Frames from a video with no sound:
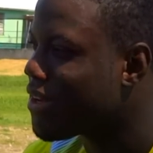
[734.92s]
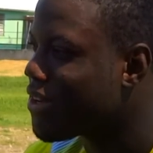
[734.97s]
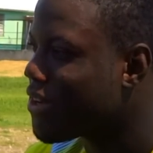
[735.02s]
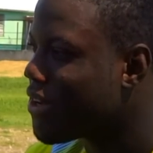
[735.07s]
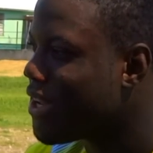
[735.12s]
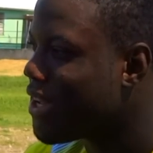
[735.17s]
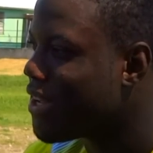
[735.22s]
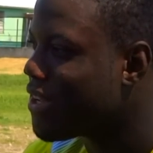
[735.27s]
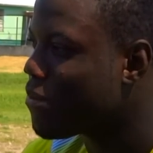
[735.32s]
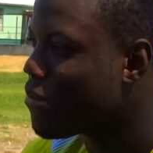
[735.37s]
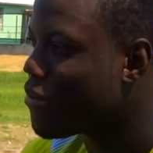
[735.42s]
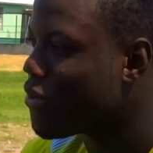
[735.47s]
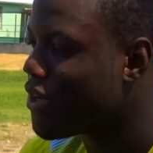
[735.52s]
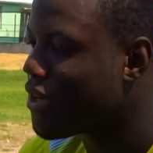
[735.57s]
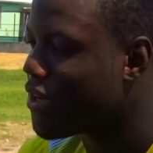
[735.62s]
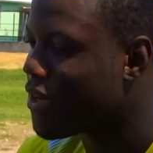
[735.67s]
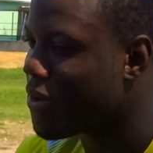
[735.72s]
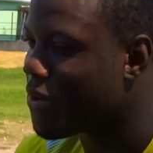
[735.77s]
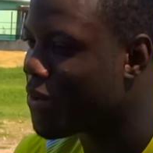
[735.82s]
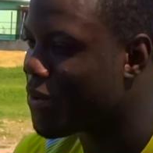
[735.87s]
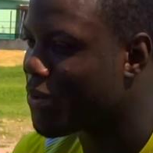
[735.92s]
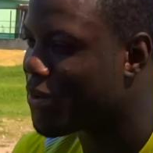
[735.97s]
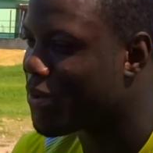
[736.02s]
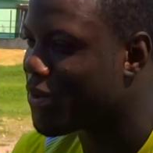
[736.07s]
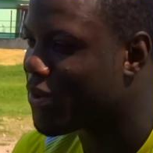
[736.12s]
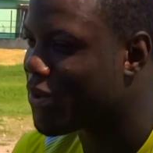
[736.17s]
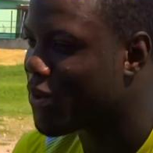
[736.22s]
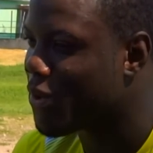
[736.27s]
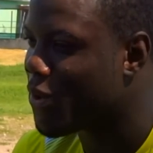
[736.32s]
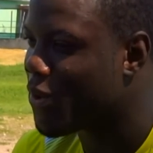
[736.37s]
Yeah, it's actually a sprint now.
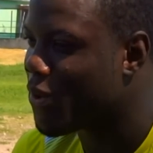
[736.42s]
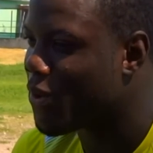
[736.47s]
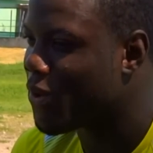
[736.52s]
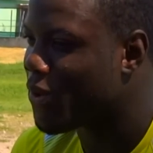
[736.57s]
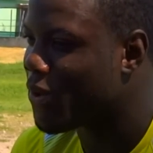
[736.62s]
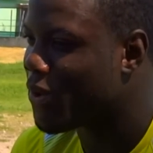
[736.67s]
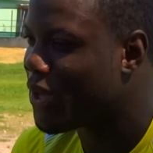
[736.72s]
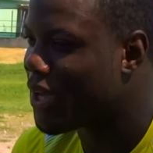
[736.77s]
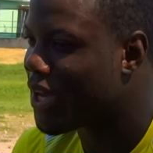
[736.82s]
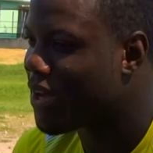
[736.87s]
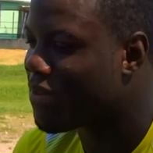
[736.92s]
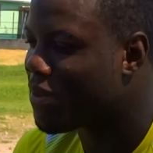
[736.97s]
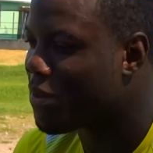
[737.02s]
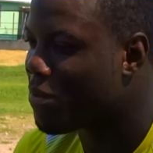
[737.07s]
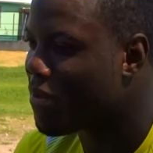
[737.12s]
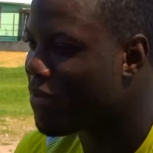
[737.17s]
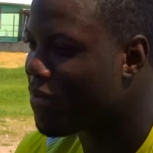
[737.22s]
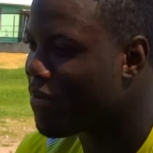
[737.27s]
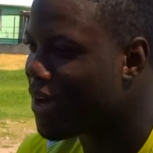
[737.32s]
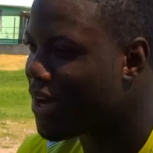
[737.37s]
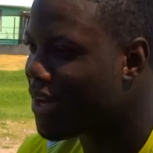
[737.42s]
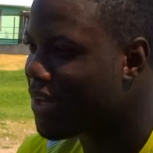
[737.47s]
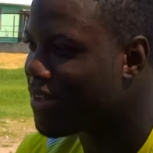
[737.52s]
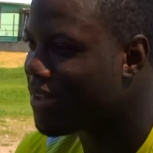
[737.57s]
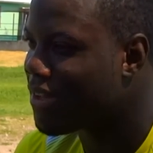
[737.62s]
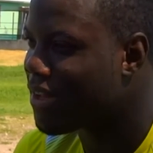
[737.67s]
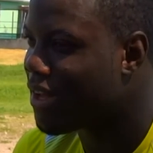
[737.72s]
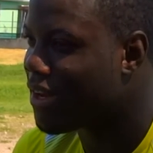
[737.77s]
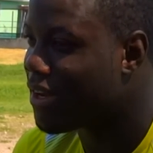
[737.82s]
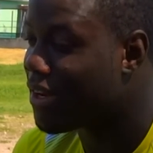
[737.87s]
So you have to be
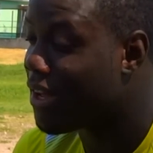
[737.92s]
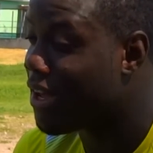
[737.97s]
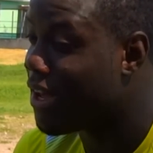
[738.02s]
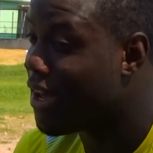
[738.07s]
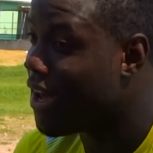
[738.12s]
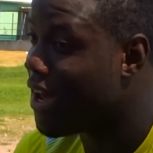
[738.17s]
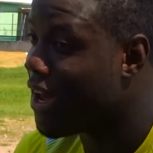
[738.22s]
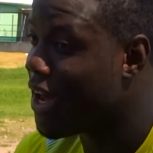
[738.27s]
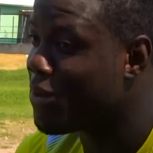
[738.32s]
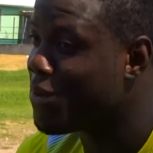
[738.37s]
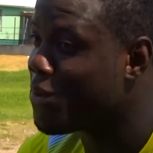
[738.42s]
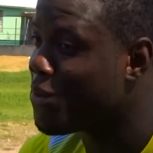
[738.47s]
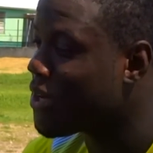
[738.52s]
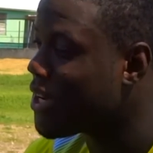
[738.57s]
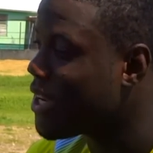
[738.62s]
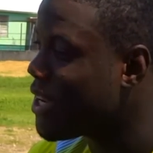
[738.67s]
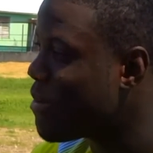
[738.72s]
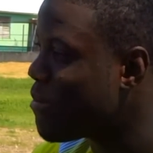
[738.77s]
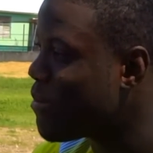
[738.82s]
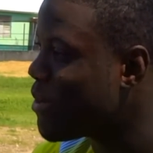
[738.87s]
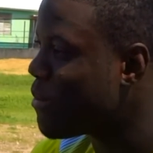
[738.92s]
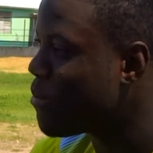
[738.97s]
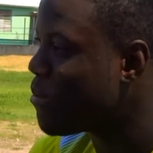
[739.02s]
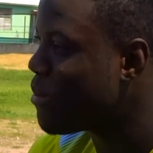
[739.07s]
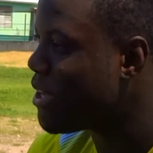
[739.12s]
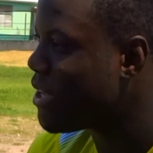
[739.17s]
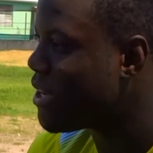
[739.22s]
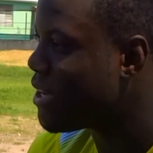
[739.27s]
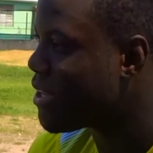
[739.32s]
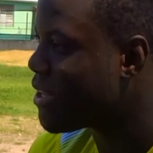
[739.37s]
fast. And I was working on my
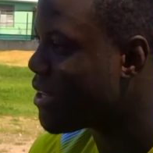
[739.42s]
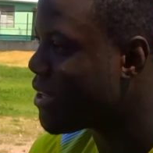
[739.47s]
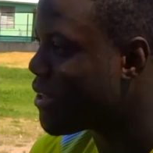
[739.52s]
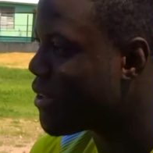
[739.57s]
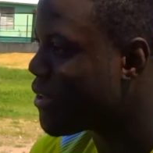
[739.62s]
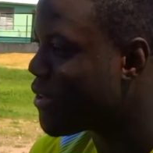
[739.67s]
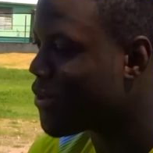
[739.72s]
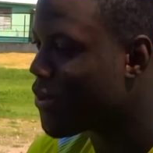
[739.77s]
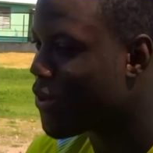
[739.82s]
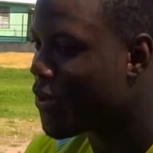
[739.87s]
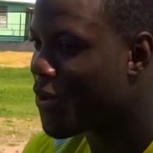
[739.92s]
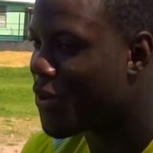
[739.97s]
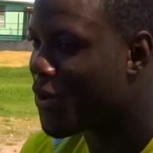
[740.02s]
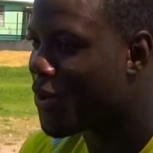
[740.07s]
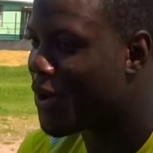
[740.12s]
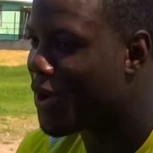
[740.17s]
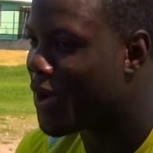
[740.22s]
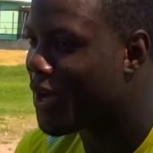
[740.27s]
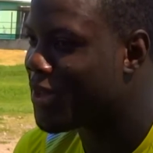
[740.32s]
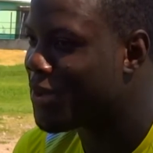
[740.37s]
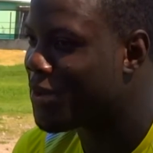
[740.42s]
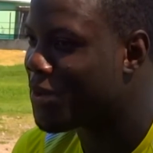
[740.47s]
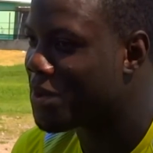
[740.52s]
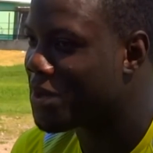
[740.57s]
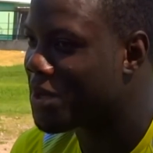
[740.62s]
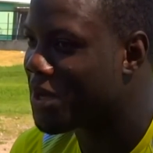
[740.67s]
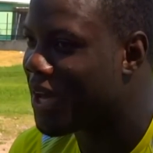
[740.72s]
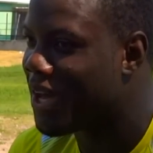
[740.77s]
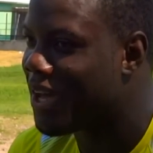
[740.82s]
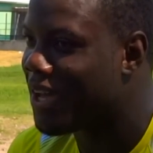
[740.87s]
speed. So I
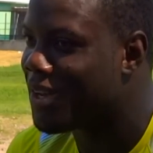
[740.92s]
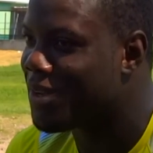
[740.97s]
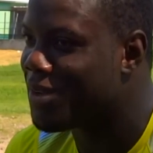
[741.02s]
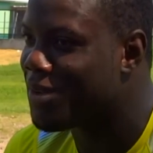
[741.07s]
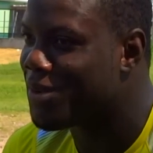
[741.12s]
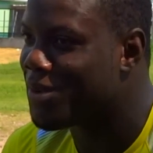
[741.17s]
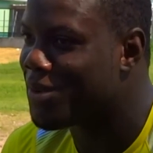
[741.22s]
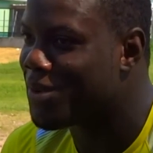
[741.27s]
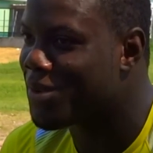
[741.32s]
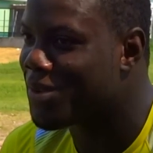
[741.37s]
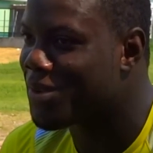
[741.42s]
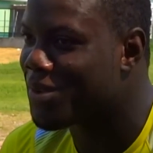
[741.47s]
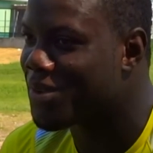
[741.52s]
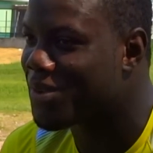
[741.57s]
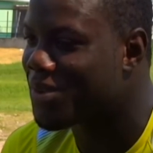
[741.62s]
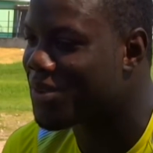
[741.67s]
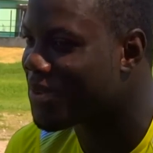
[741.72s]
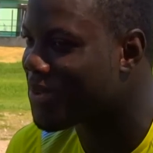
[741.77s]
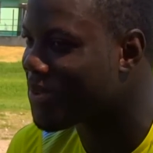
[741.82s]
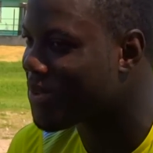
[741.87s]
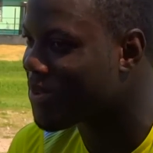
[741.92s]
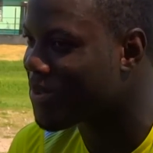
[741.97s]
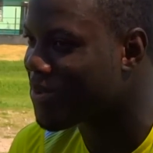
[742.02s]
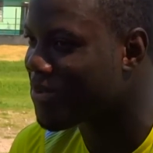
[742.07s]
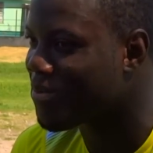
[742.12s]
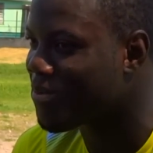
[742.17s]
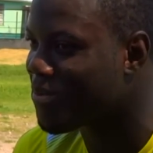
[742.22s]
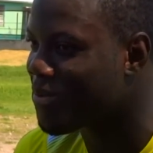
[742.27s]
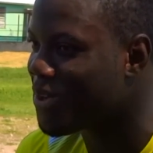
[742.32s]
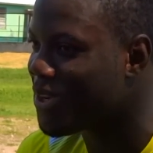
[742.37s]
took all
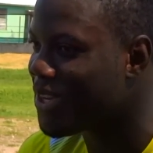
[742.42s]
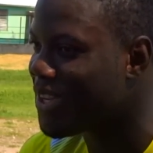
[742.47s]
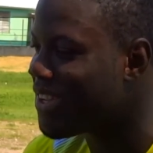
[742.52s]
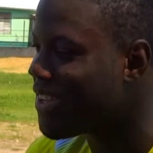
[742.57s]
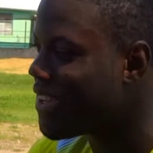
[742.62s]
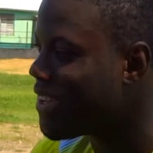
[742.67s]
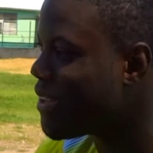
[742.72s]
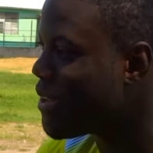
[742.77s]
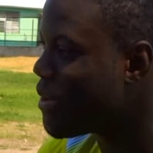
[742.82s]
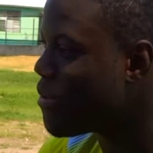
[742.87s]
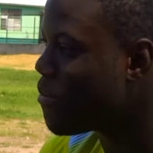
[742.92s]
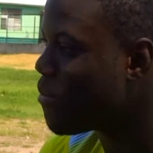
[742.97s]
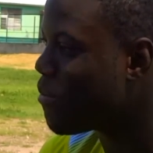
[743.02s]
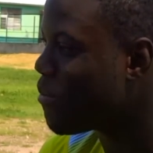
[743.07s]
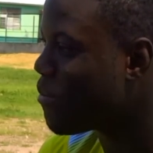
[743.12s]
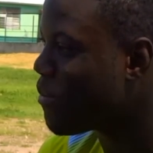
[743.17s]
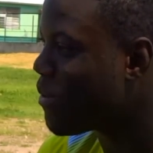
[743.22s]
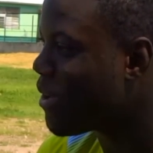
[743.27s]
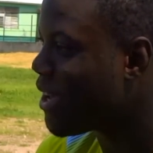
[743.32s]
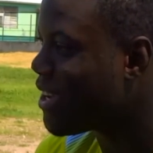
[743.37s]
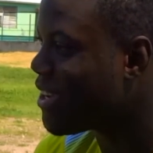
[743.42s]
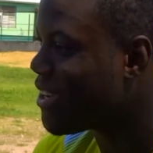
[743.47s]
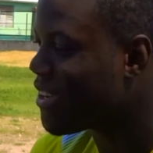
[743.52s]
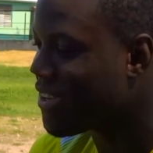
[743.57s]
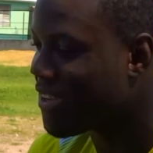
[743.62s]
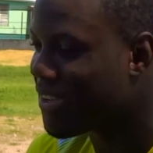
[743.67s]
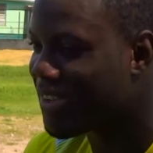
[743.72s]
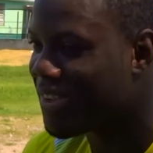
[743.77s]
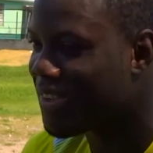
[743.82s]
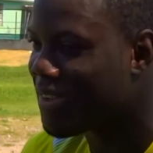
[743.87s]
those criticism
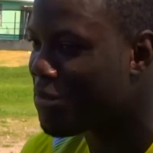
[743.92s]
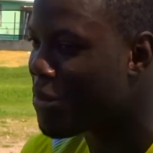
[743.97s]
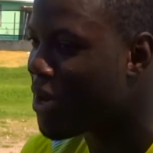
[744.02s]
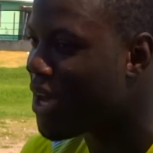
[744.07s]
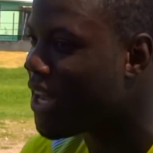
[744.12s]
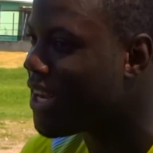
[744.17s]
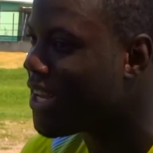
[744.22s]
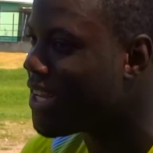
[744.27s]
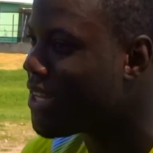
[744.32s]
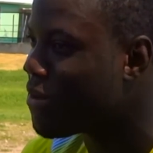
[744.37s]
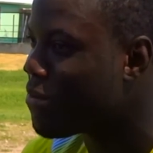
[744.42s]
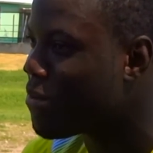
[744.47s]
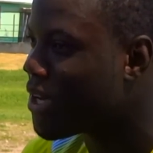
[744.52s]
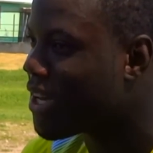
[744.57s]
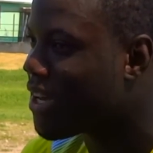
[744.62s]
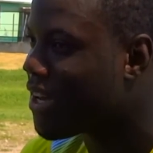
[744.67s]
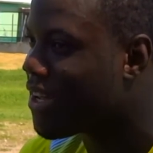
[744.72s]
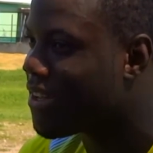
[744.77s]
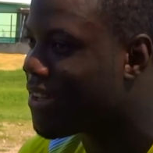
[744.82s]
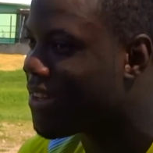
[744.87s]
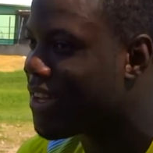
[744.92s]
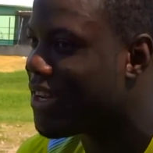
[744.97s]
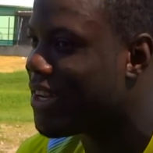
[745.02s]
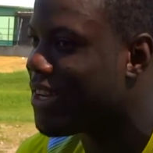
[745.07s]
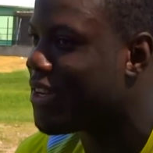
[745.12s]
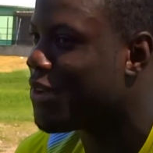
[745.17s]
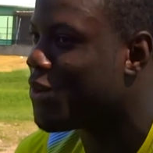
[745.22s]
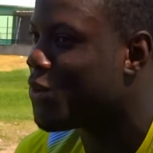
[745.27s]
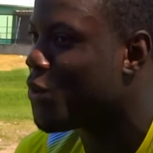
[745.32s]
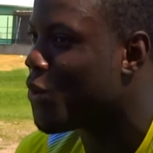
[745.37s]
and just smiled at it, because they
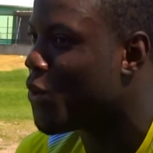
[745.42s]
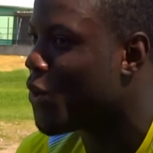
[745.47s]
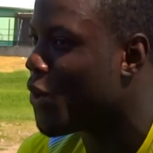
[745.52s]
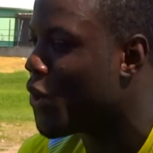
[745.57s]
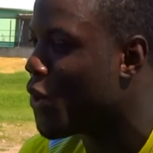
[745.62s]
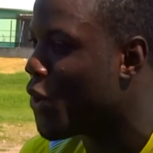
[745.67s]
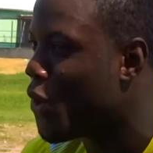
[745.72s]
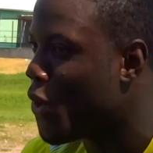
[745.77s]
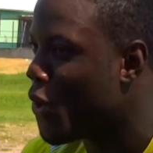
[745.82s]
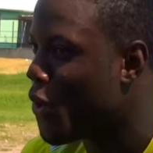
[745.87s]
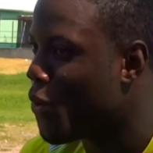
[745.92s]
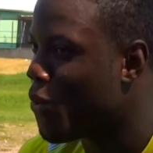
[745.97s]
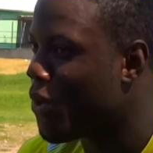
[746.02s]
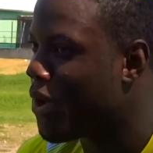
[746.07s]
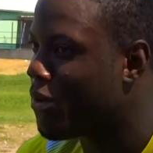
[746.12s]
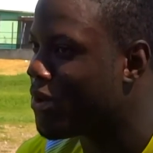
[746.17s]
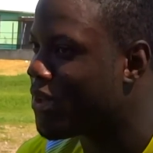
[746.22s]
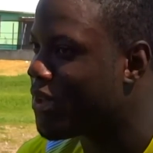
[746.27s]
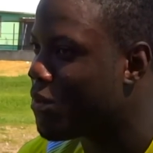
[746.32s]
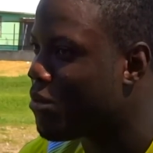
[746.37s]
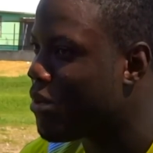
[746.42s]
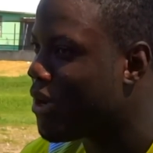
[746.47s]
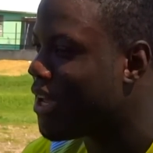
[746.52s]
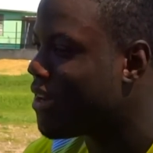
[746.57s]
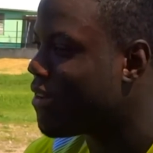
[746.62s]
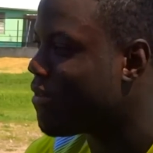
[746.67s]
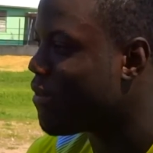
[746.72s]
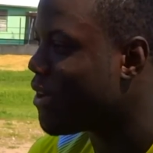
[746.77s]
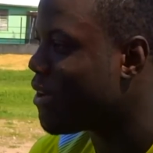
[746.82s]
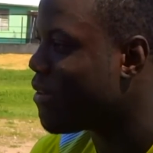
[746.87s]
didn't know what was the
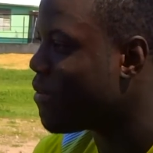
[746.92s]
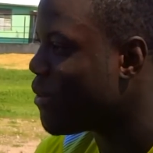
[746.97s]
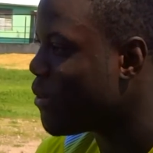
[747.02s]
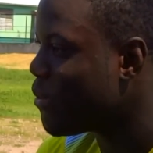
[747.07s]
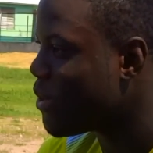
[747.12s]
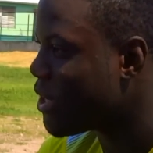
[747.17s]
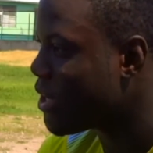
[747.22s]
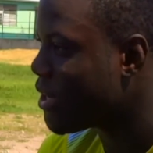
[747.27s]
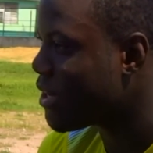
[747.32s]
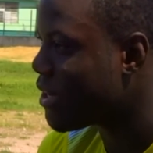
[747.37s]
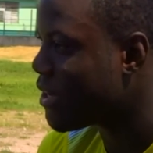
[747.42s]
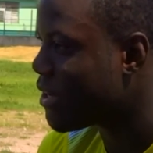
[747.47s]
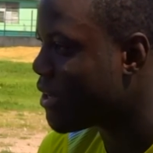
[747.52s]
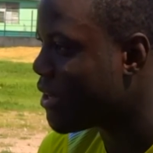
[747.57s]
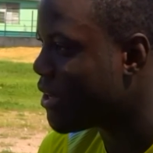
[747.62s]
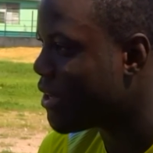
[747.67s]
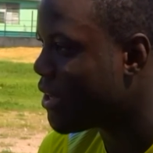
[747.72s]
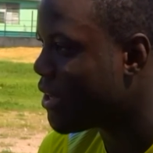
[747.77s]
plan for the future.